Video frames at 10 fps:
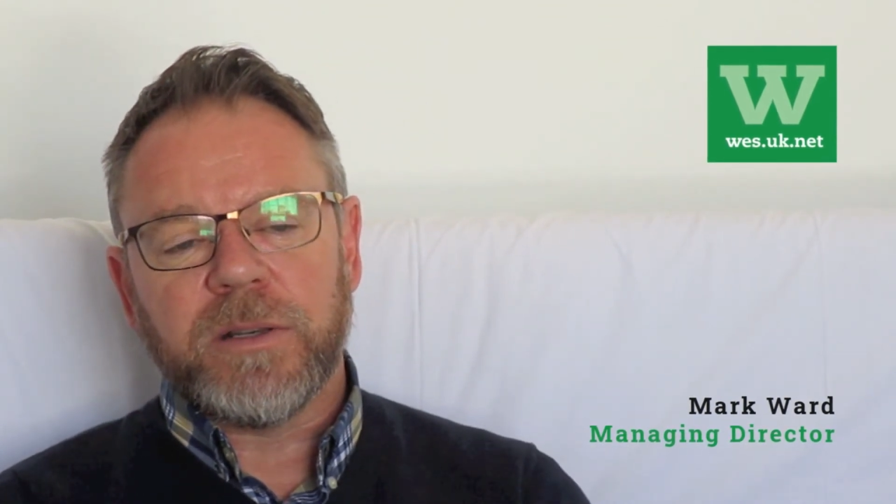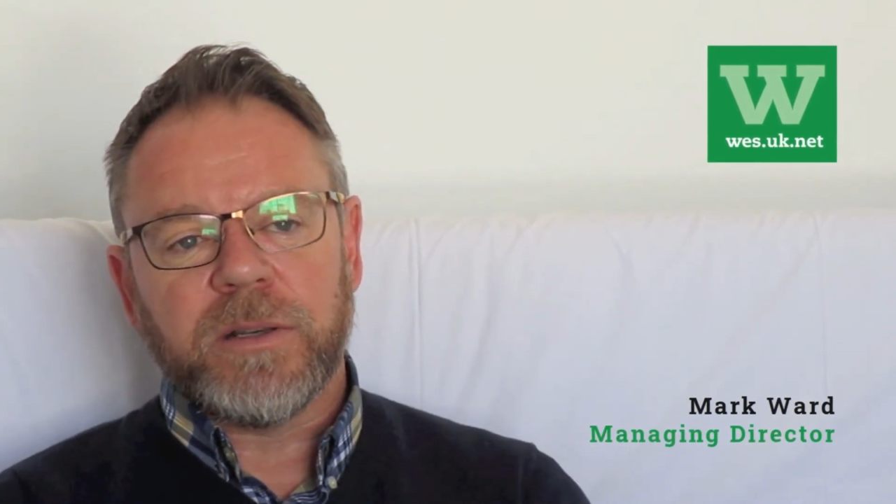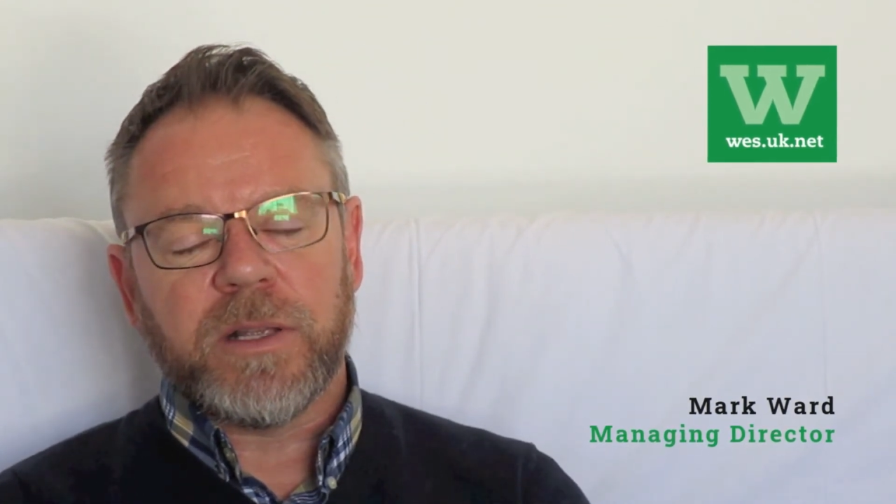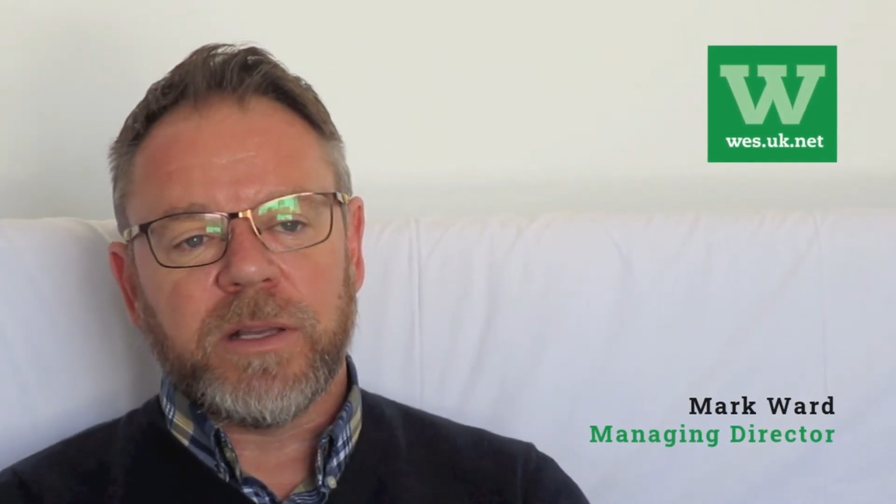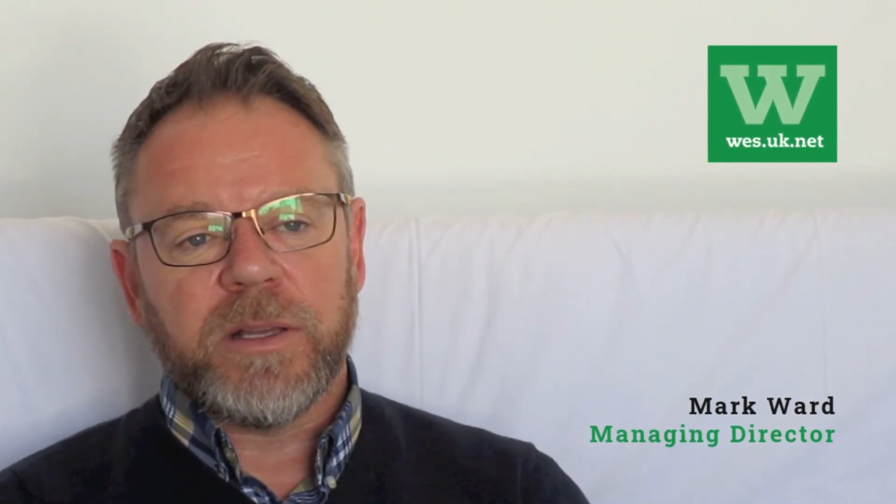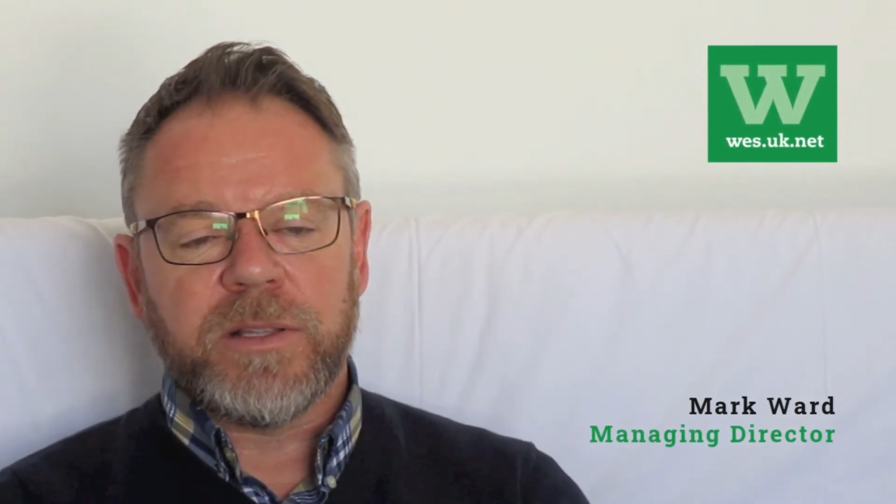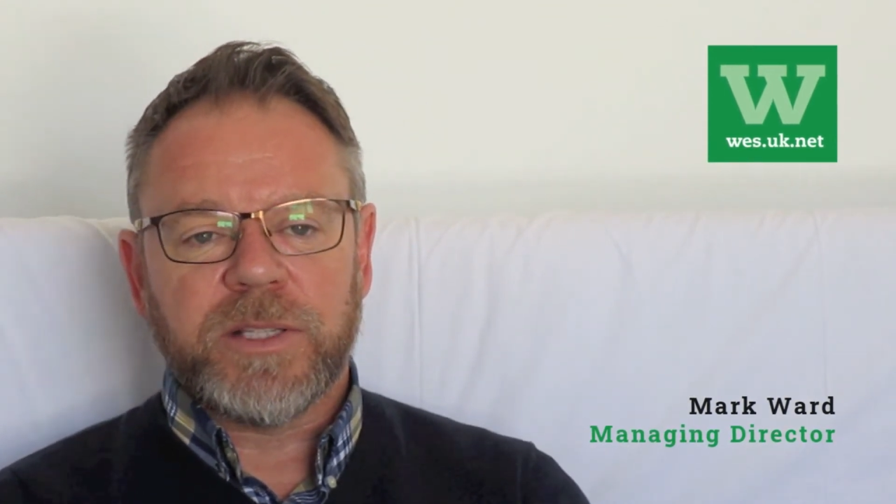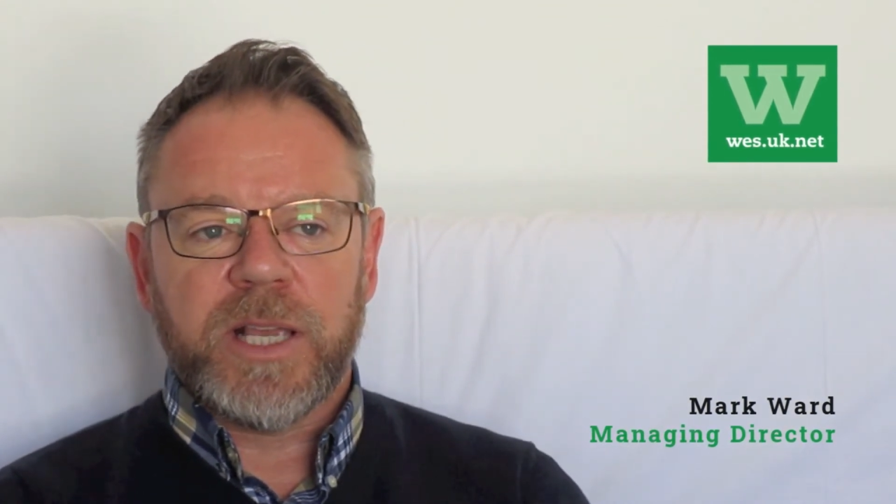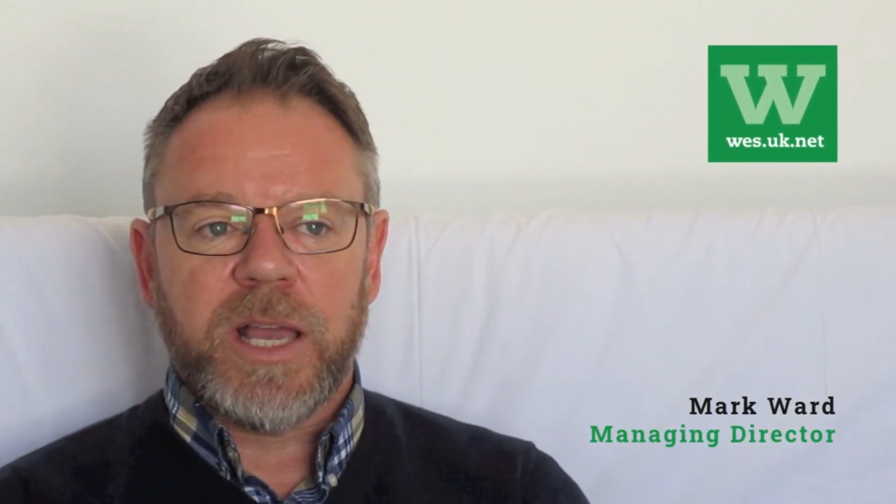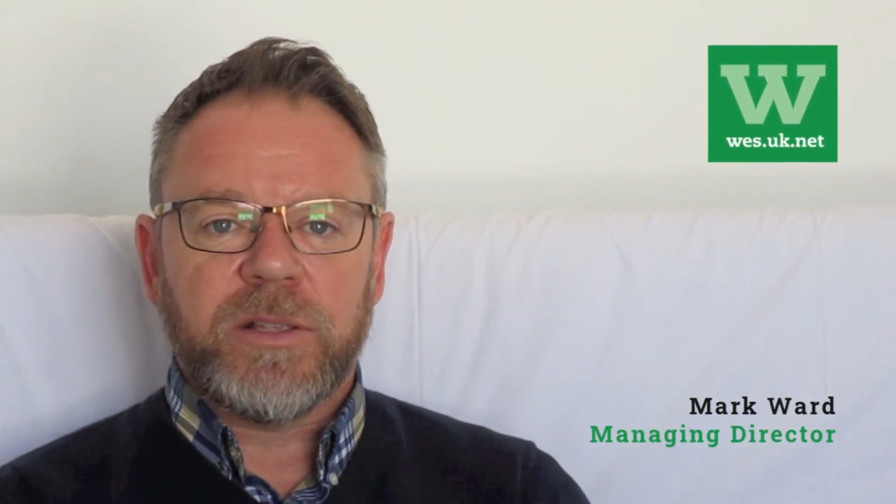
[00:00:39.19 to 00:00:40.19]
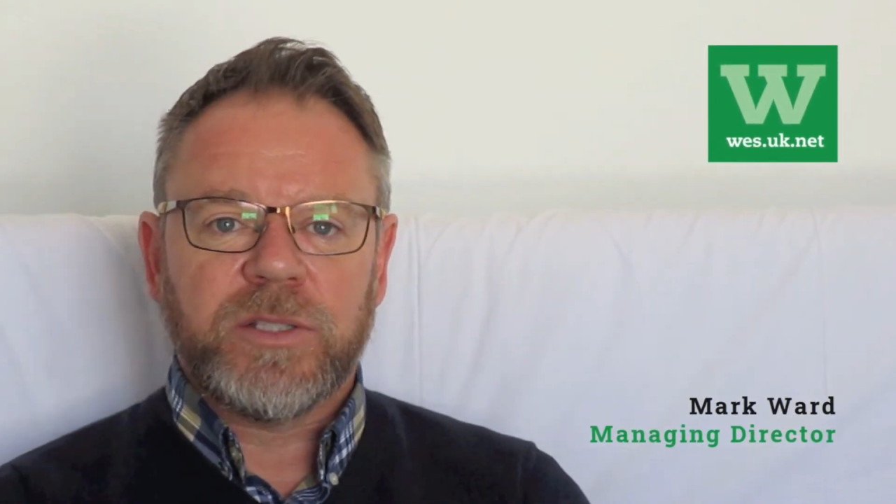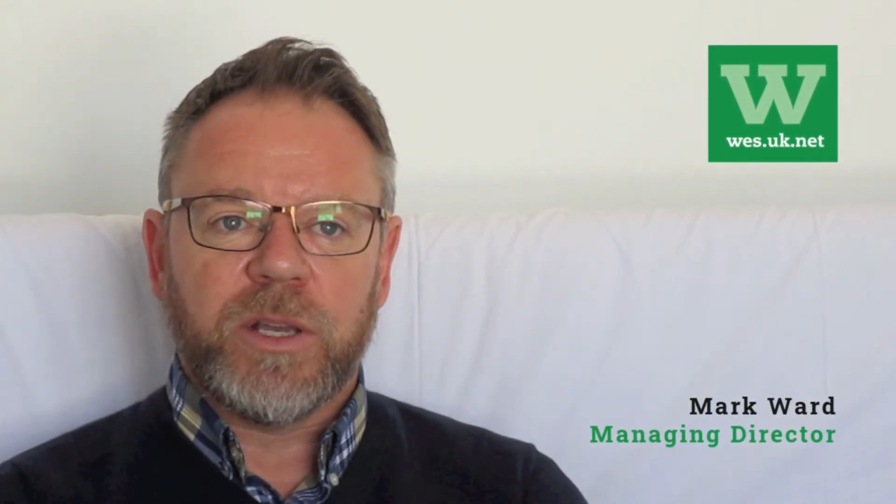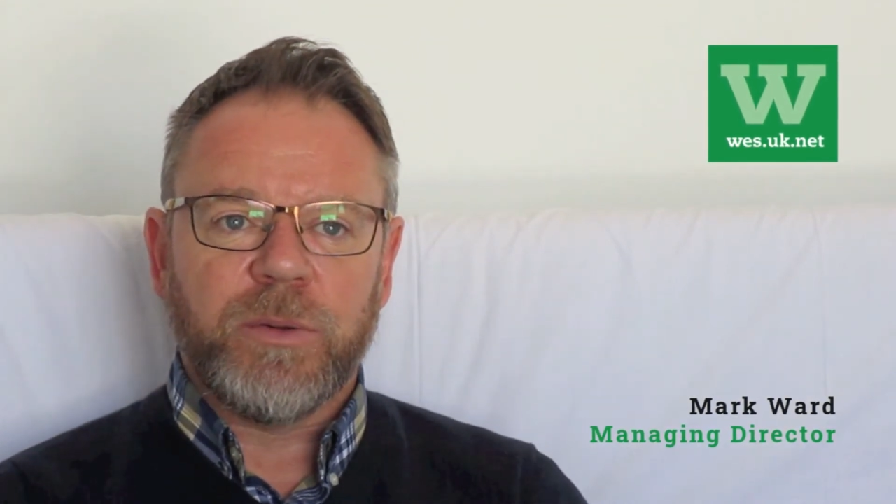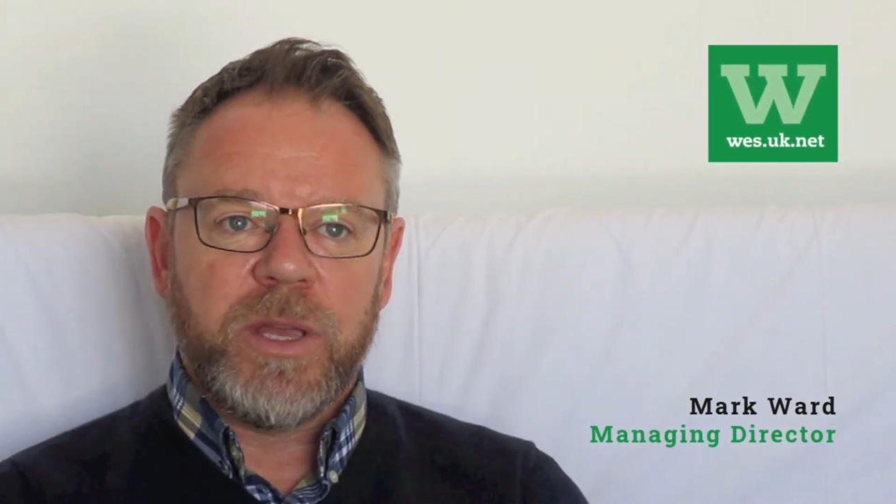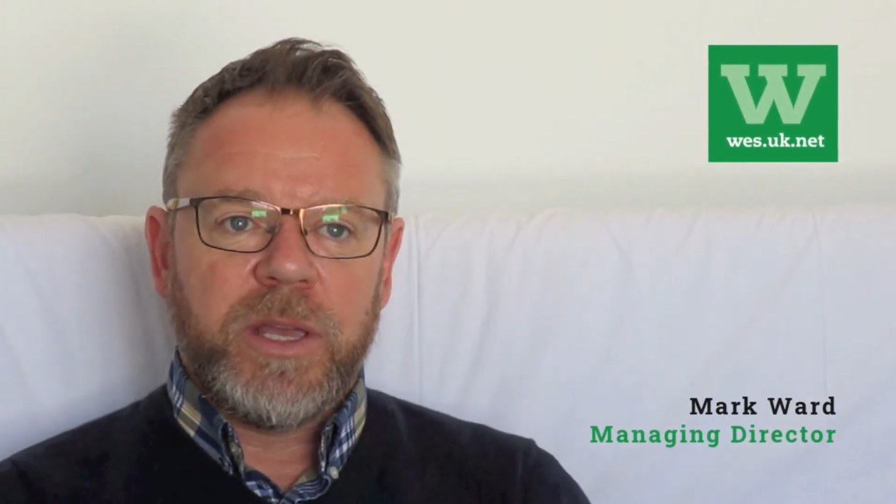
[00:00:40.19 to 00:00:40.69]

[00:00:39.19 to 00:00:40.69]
and set. So